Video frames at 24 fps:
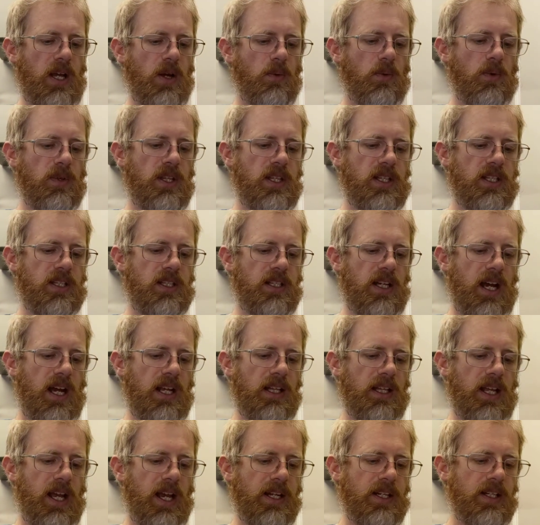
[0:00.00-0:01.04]
When the sky
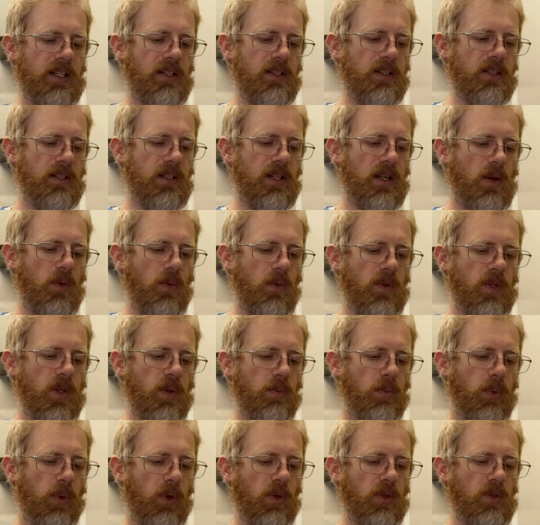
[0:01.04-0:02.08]
lightened, when the
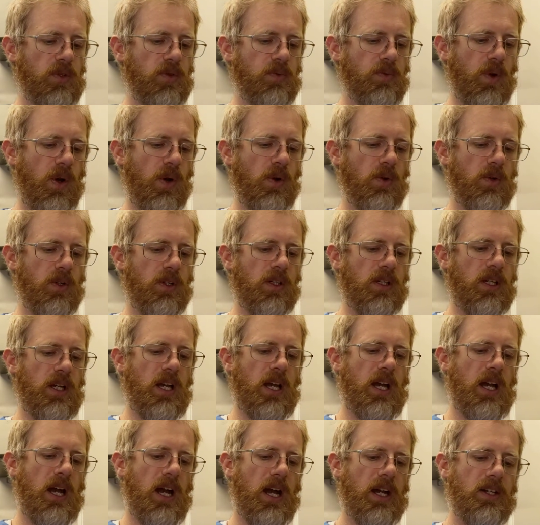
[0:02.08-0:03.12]
birds woke,
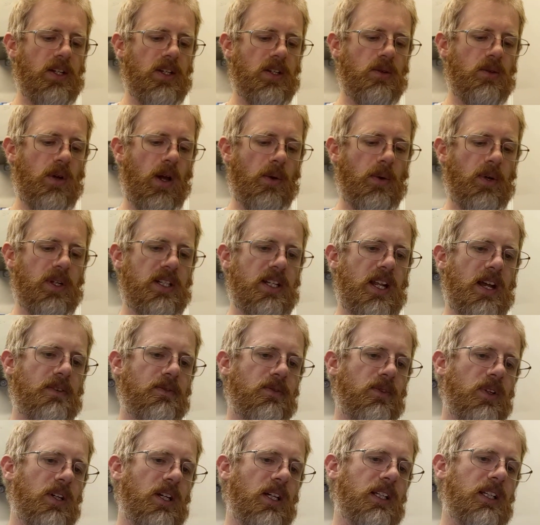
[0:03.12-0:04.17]
I knew I would
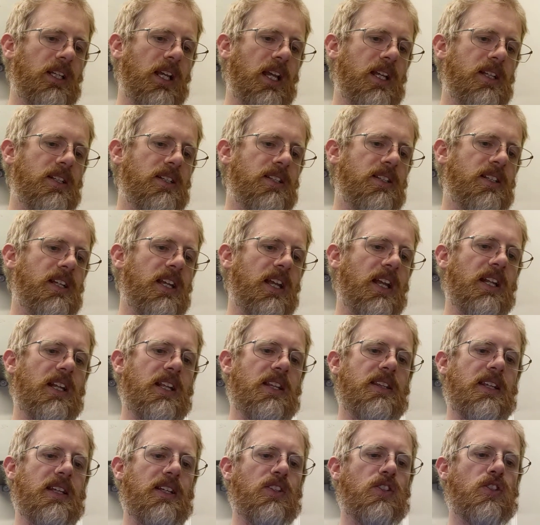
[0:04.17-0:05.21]
never again see
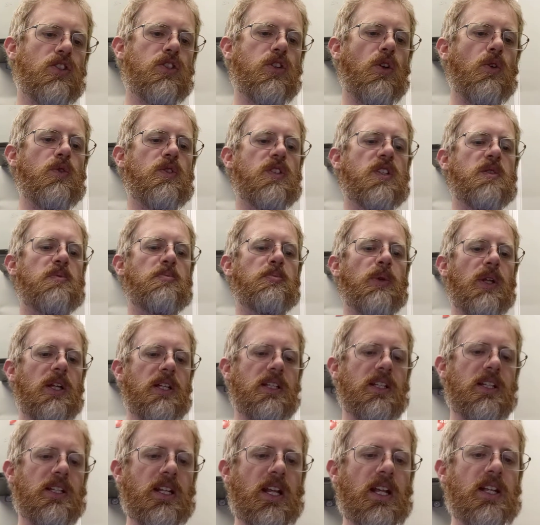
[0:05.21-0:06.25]
anything so
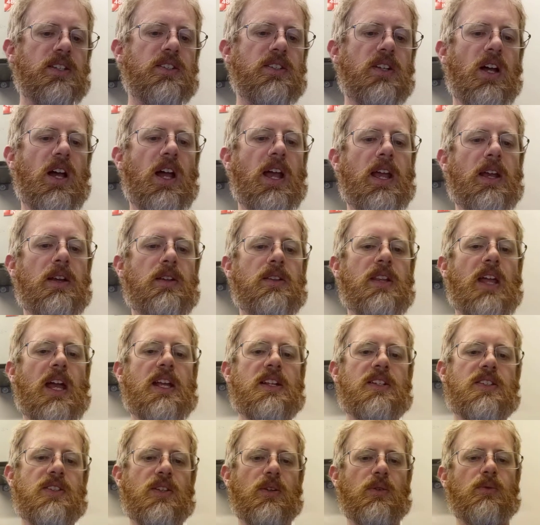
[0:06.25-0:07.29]
splendid
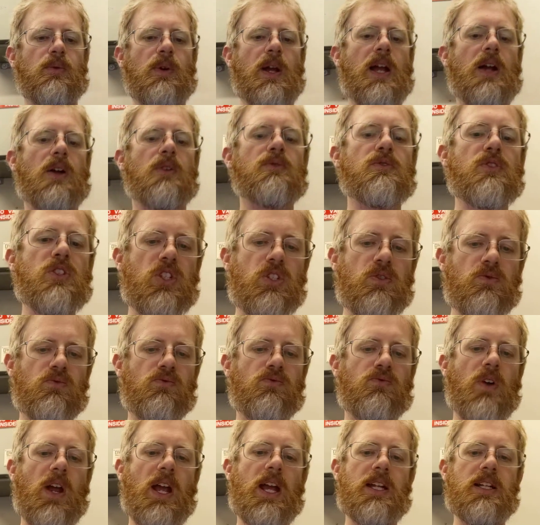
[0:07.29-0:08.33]
as the round
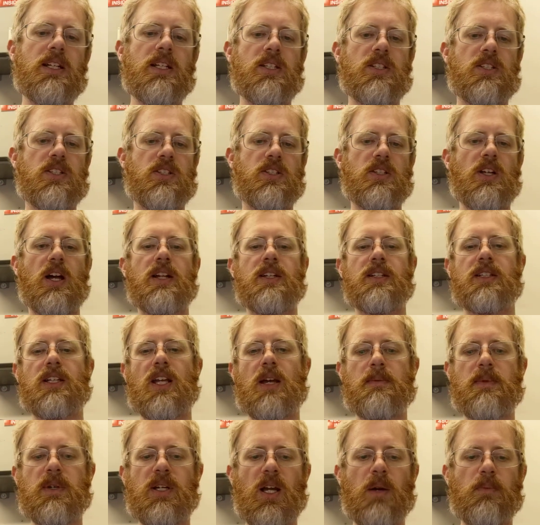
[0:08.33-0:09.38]
red sun
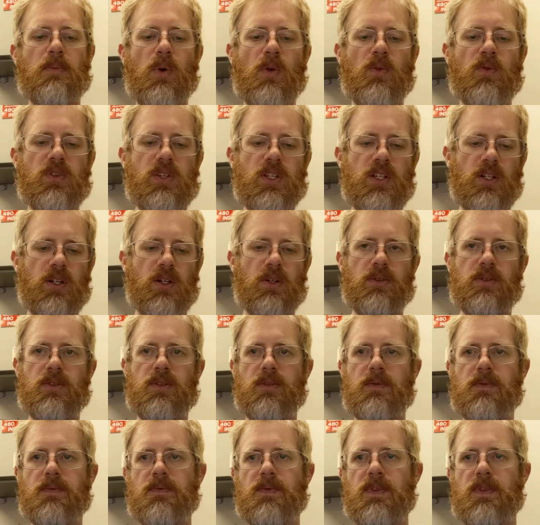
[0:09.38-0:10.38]
coming up over the earth.